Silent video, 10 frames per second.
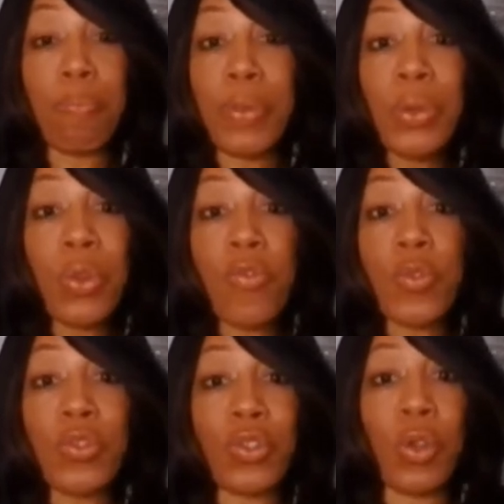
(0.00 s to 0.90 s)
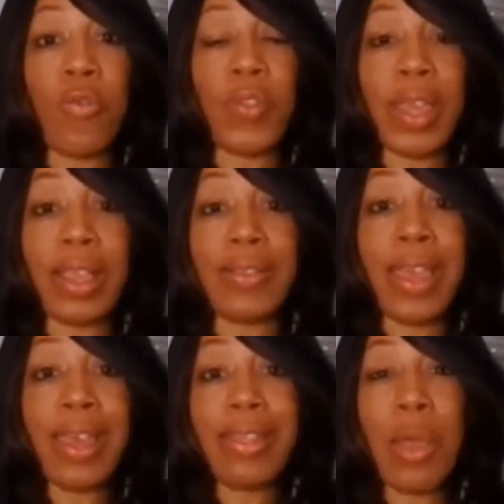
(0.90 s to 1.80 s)
beautiful snowflakes
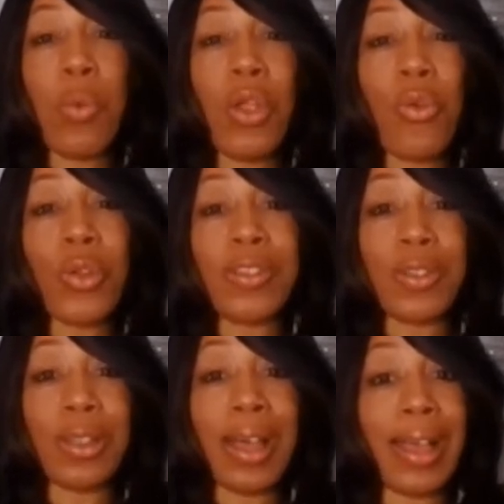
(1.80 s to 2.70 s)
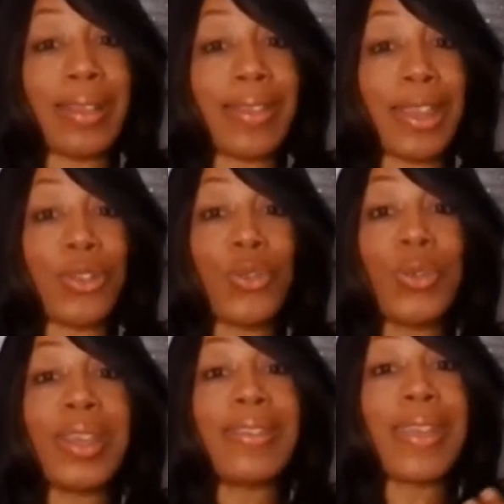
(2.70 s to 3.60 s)
that would crystallize into
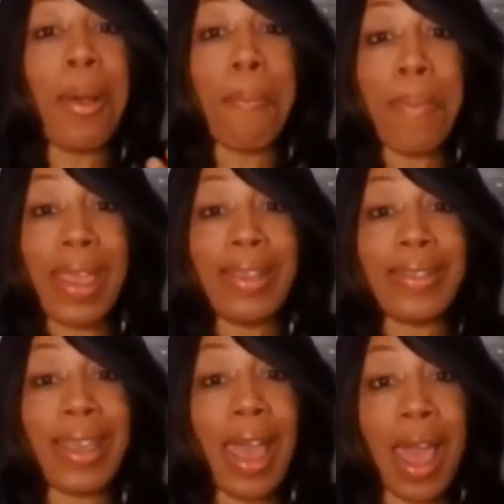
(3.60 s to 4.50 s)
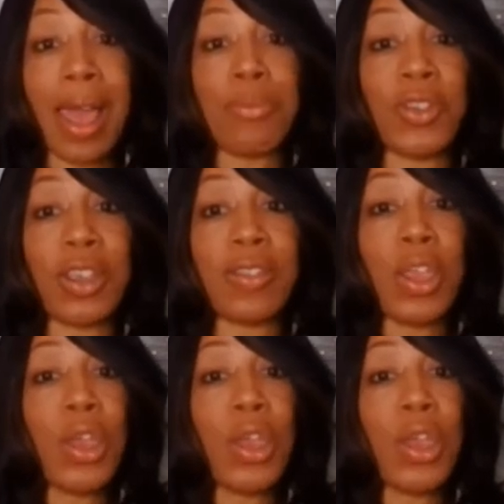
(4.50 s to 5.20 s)
these amazing objects